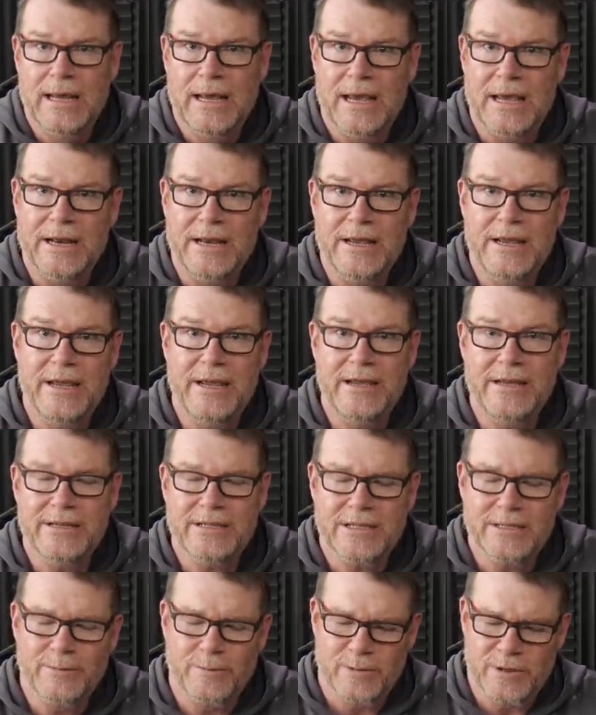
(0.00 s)
And
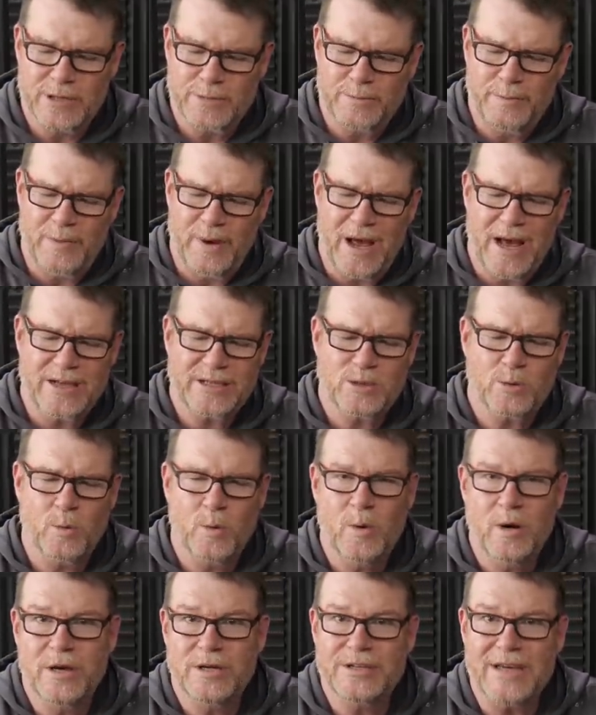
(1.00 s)
his response
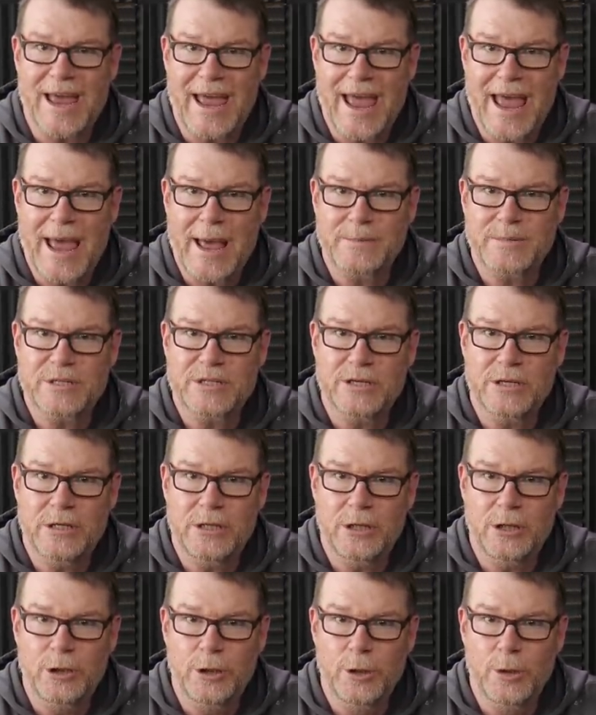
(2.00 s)
was
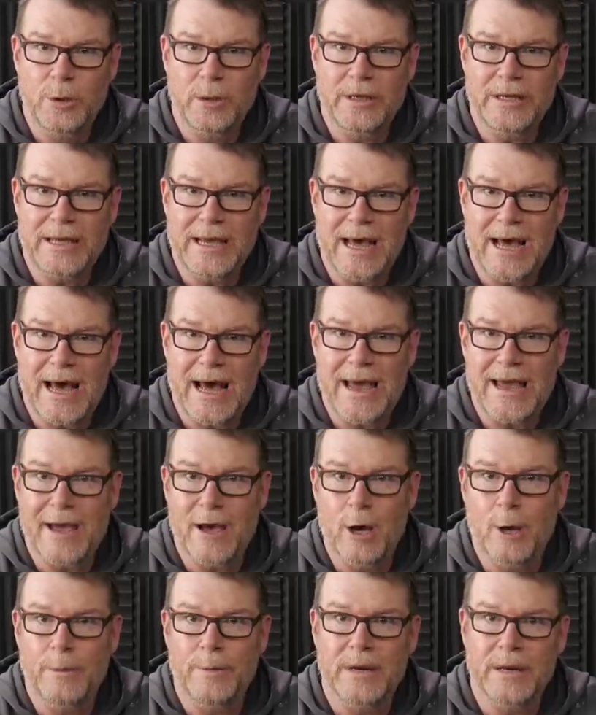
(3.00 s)
absolutely
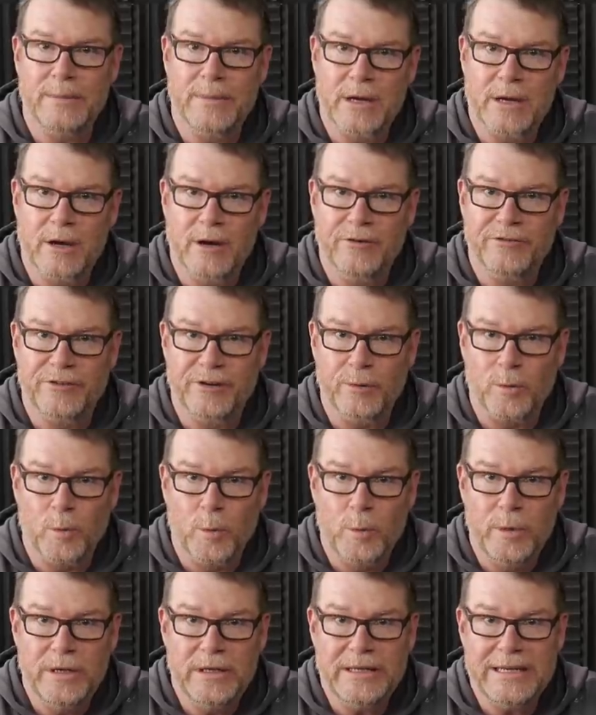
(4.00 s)
eye-opening because it
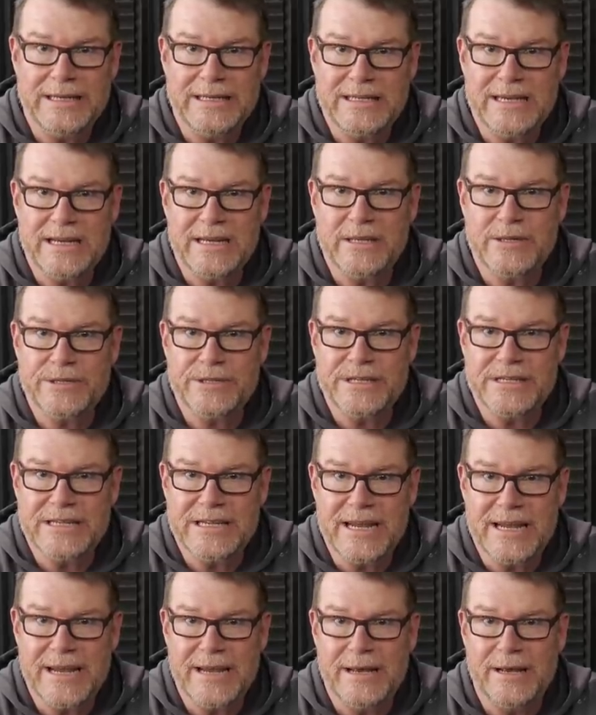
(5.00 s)
really tells the
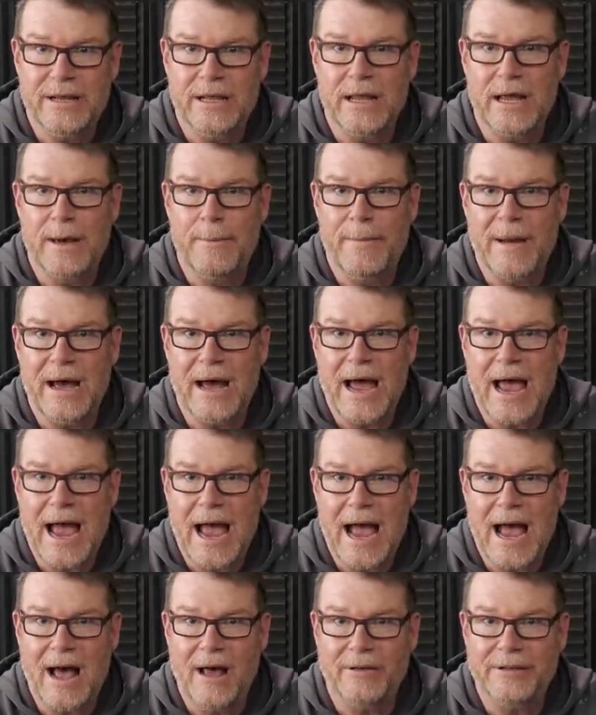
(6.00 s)
tale about
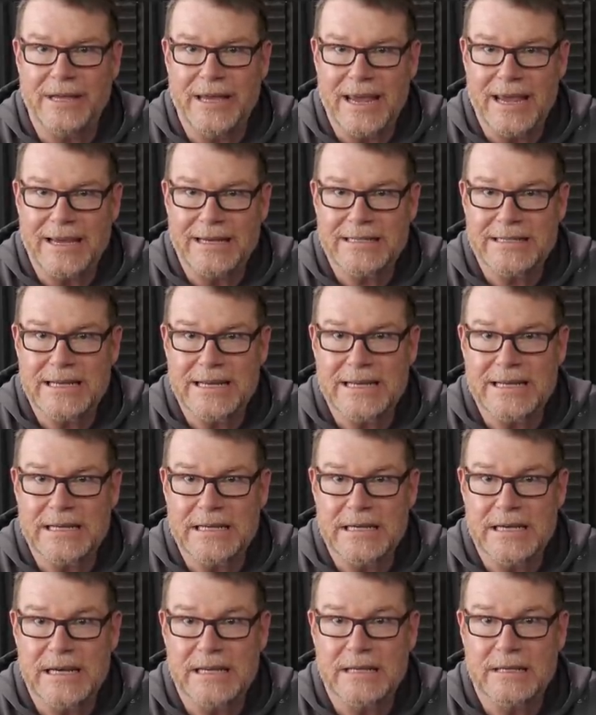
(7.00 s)
how the
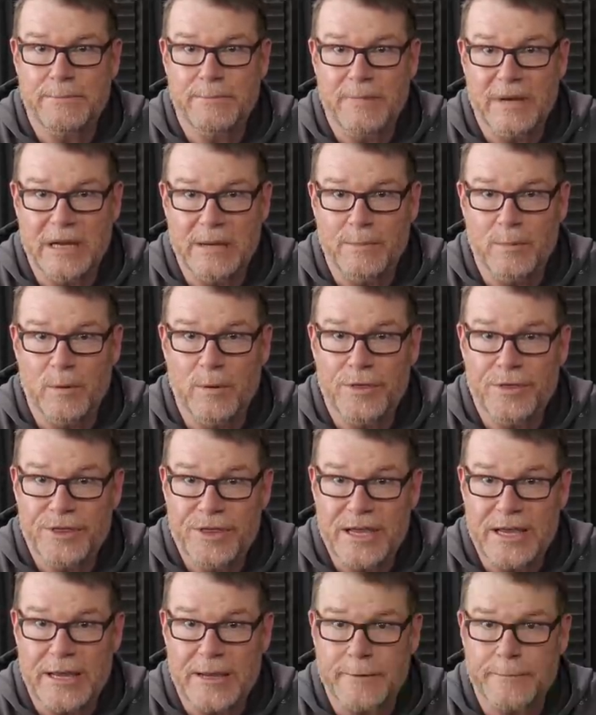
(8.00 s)
anti-gun people
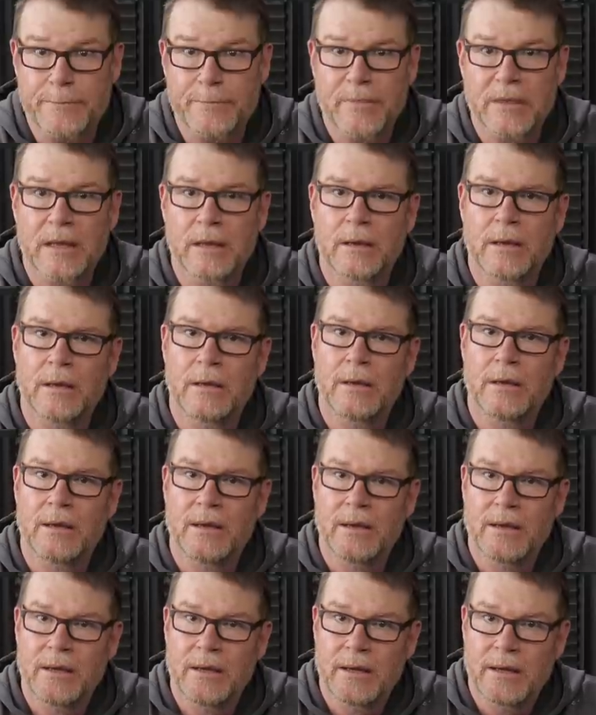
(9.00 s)
think.
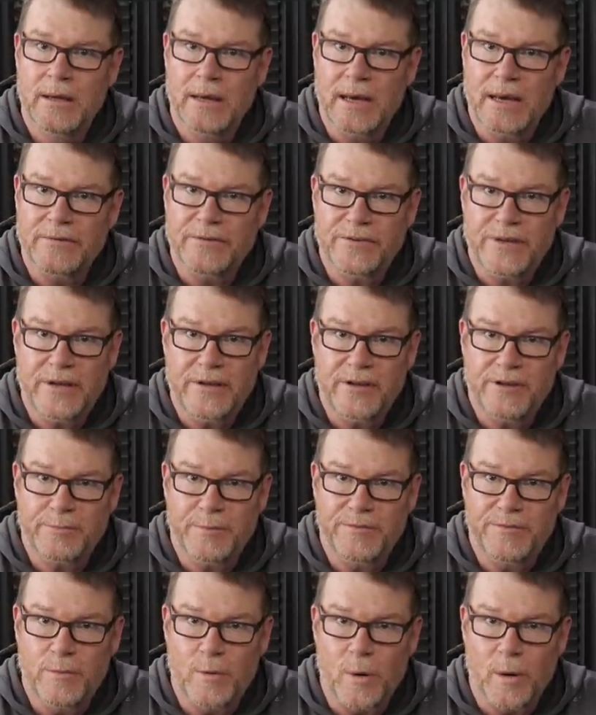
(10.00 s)
I've said this
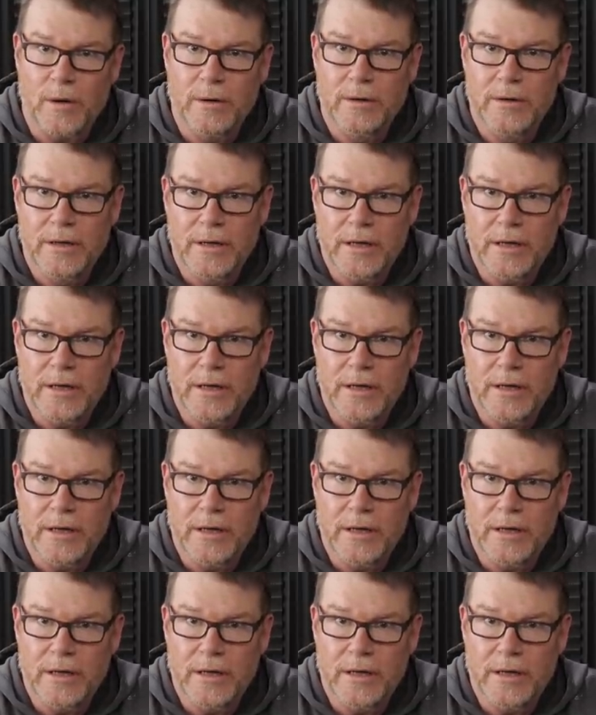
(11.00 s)
before.